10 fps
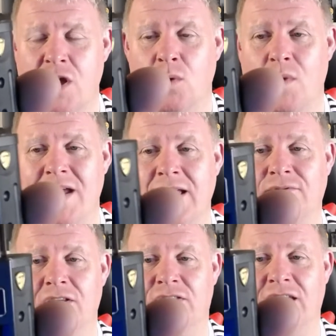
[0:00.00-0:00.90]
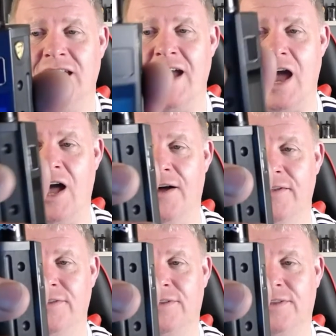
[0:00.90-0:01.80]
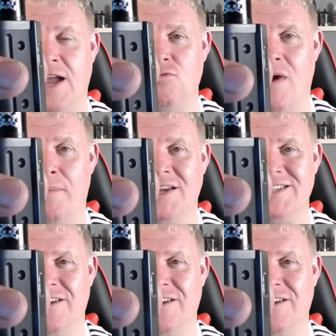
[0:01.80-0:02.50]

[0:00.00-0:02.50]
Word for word: with the Dead Rabbit